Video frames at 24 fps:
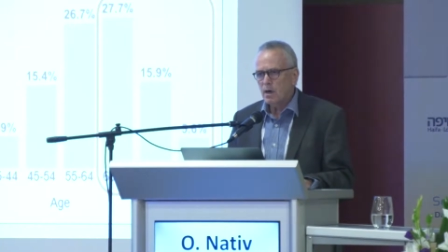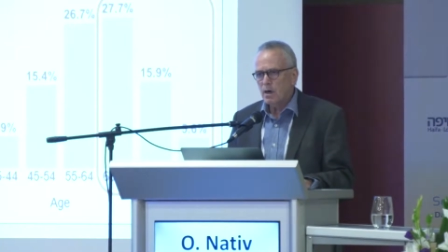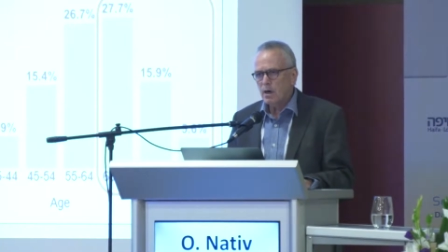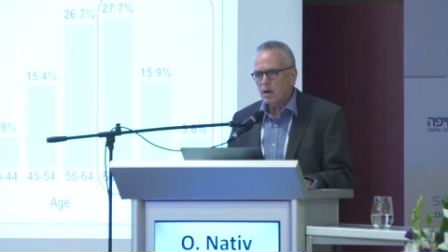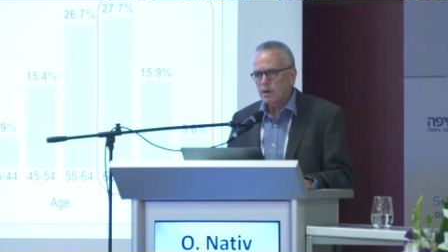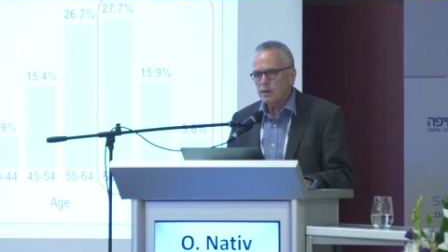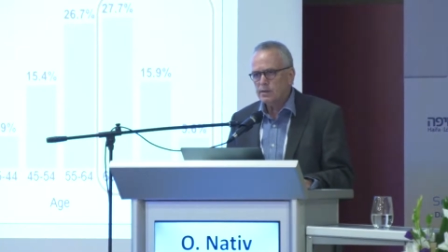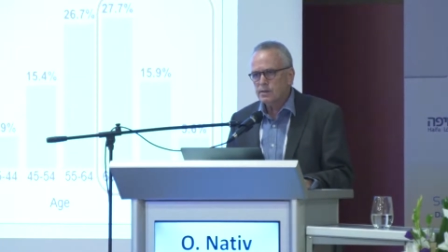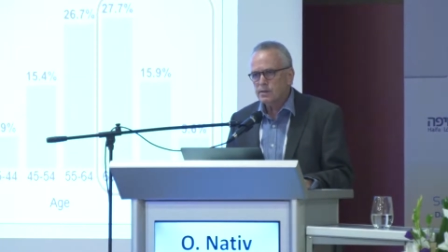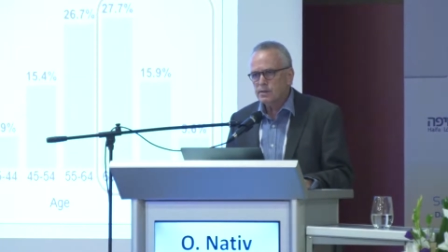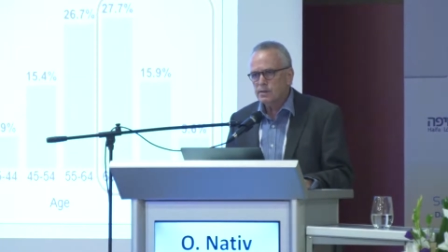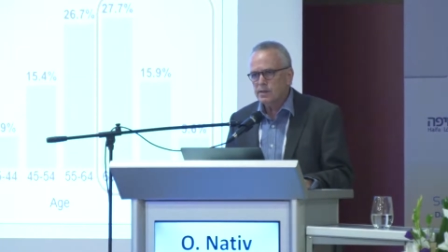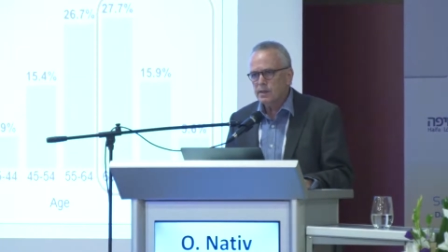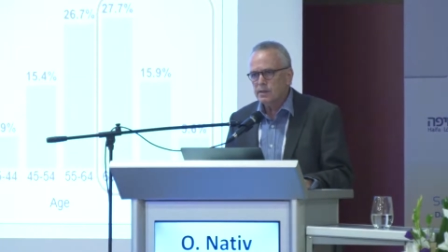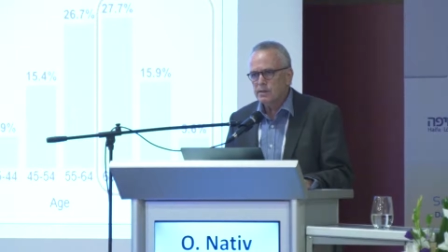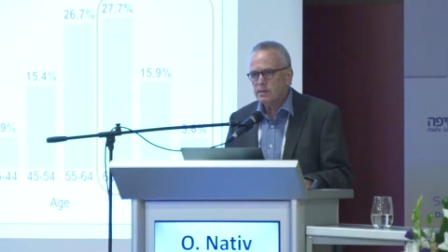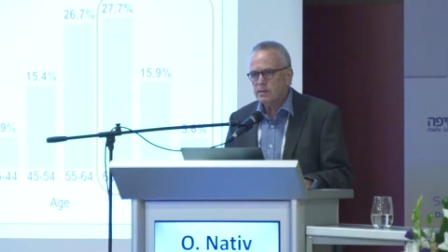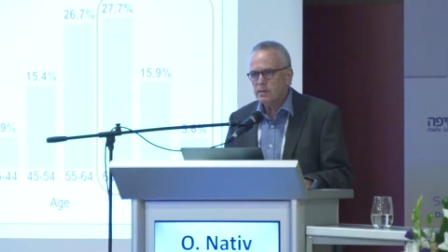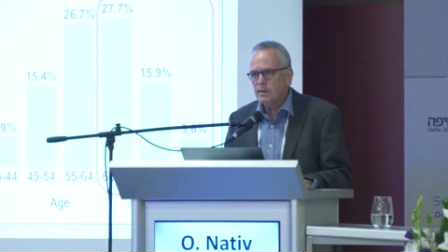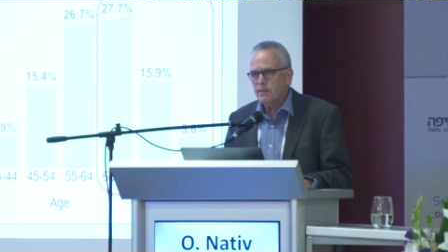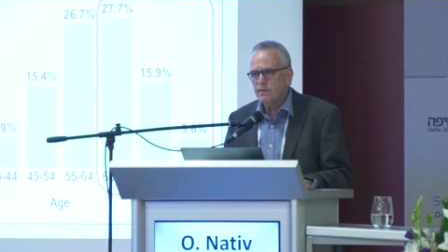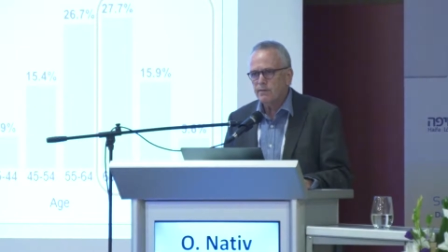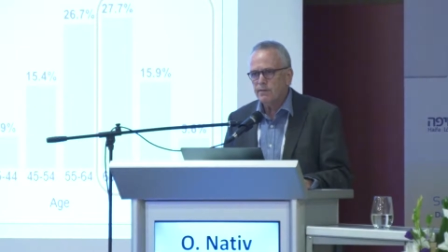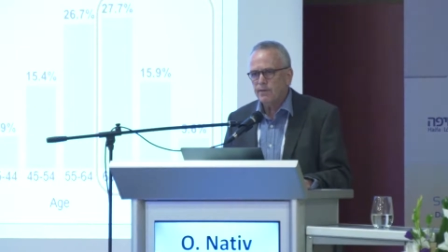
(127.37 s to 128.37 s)
are
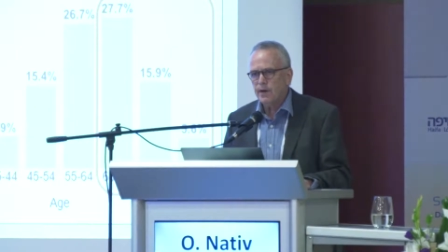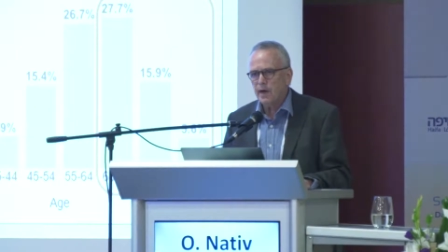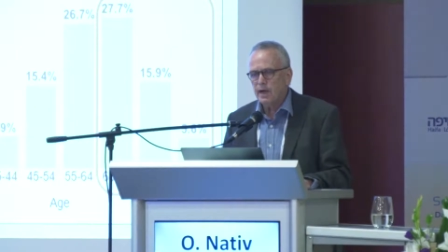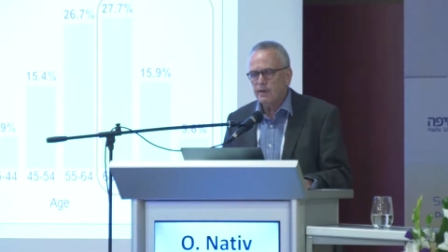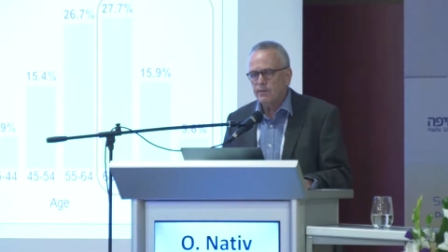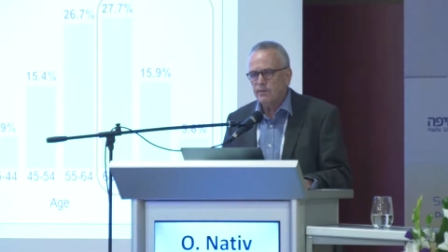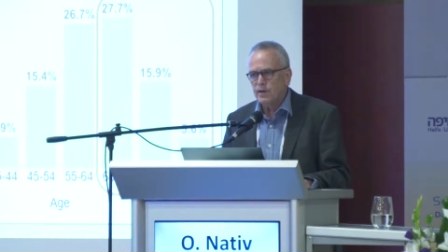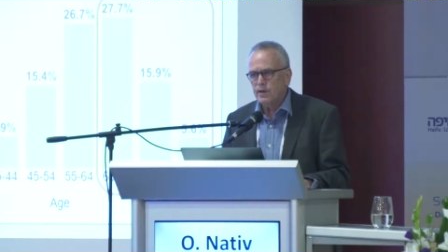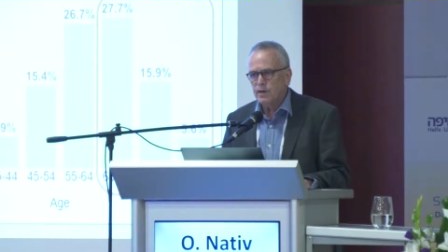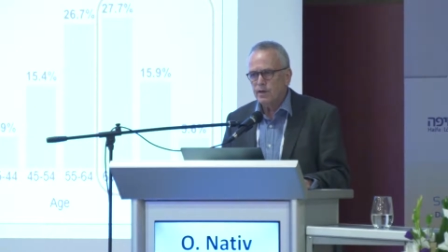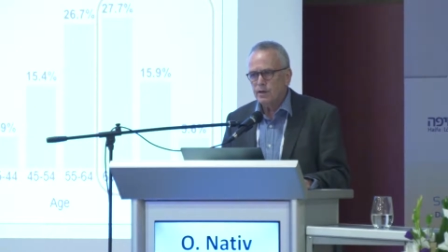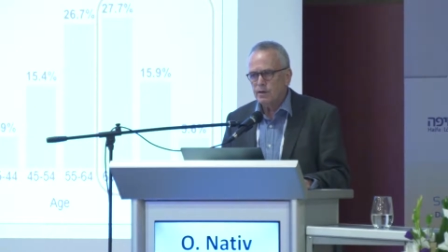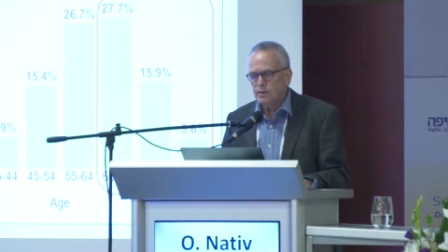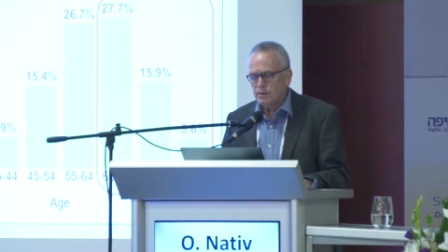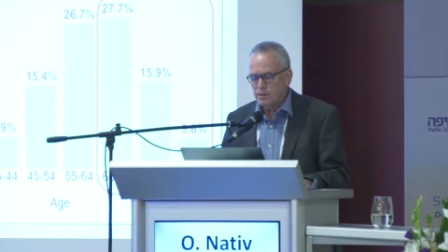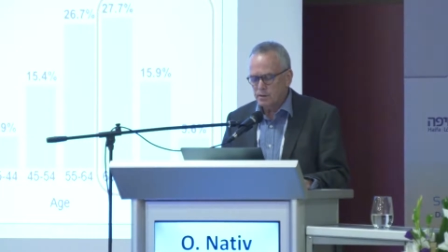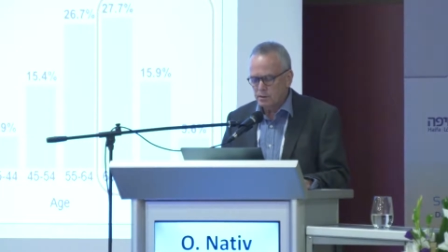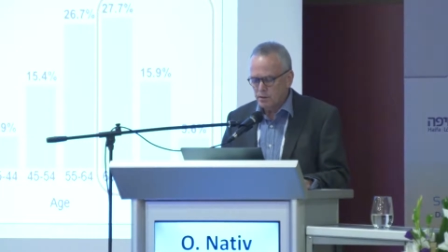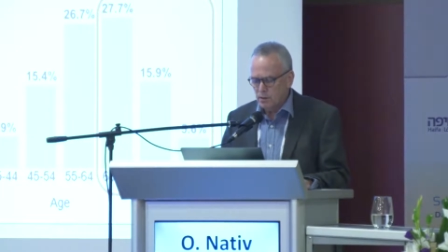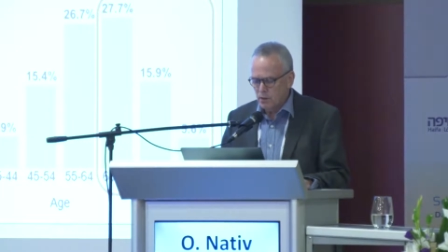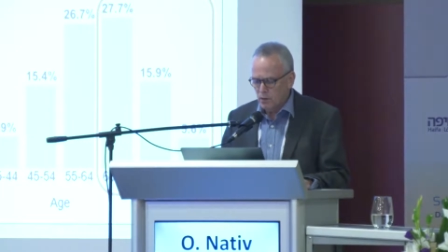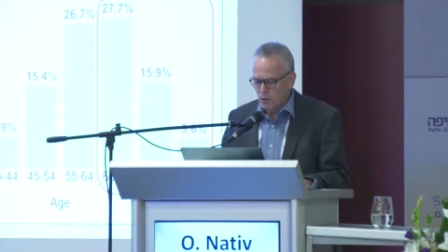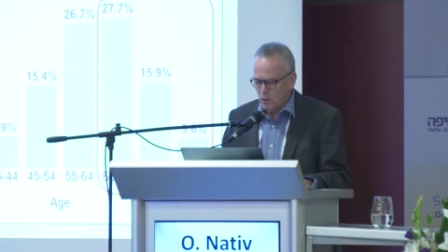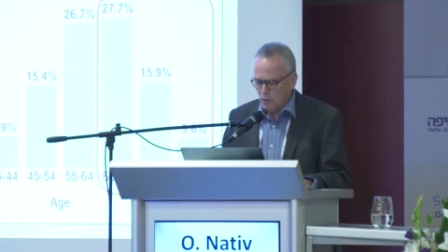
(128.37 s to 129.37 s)
65
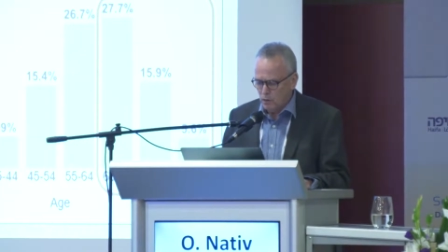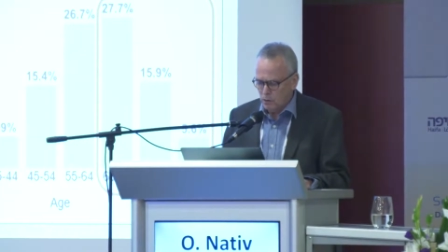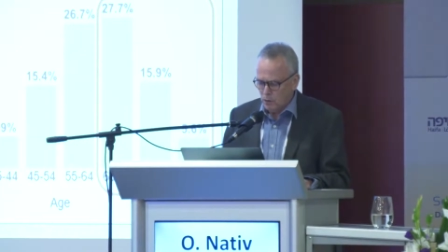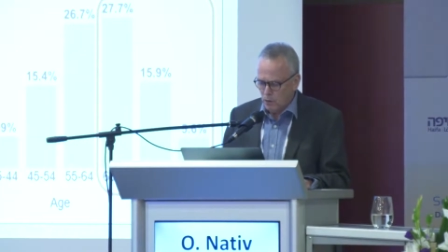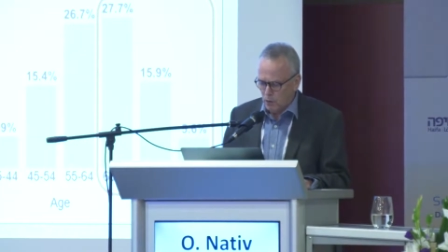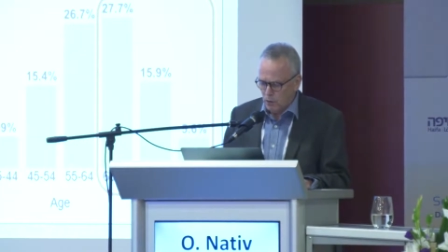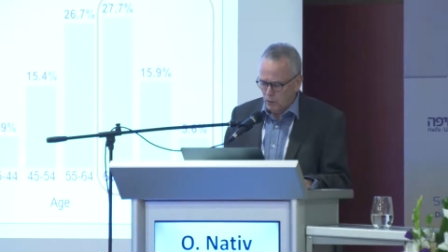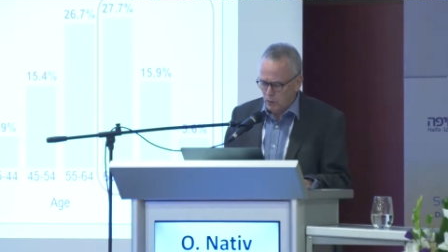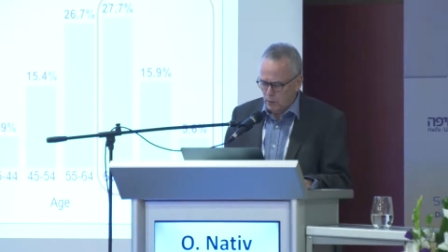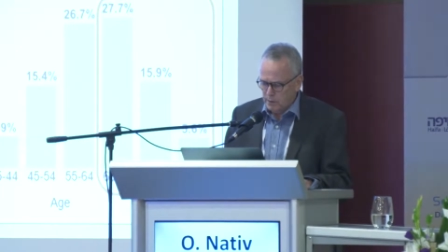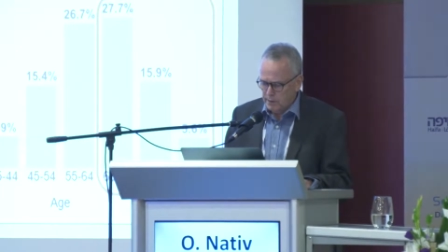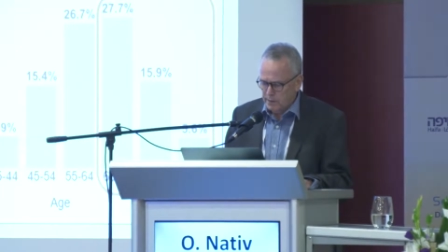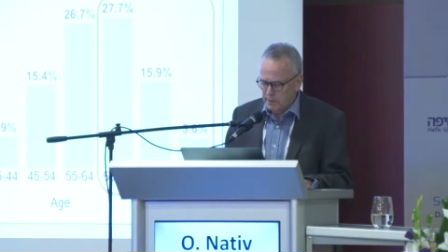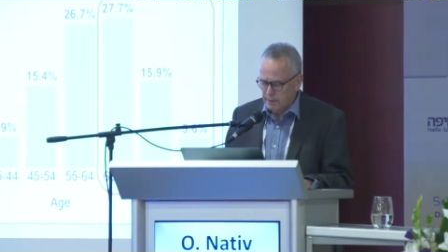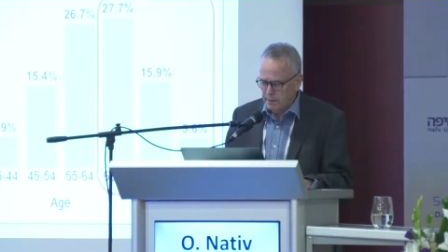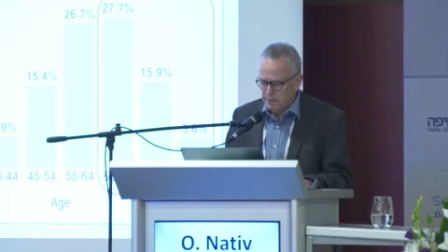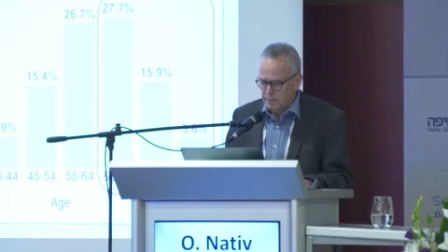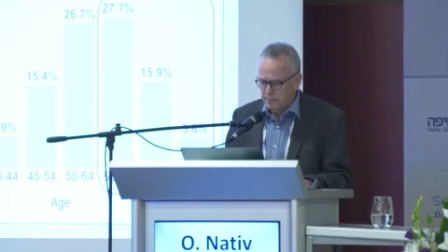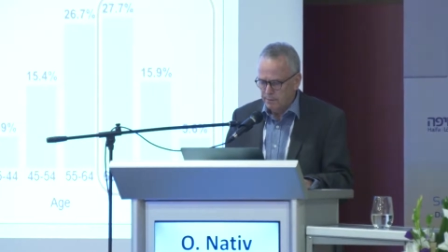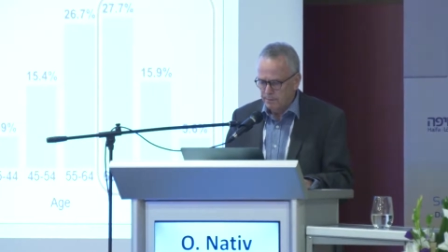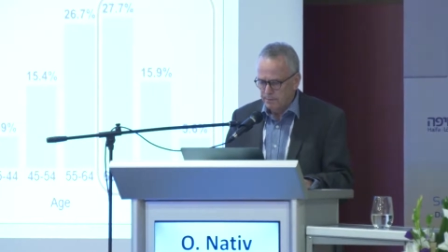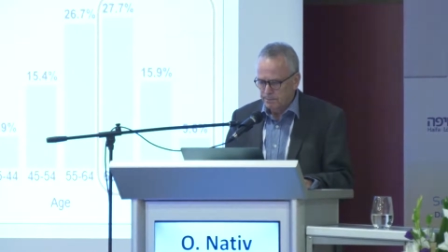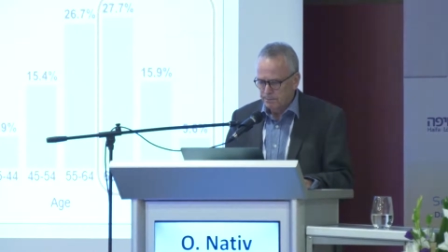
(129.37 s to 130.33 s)
years or older.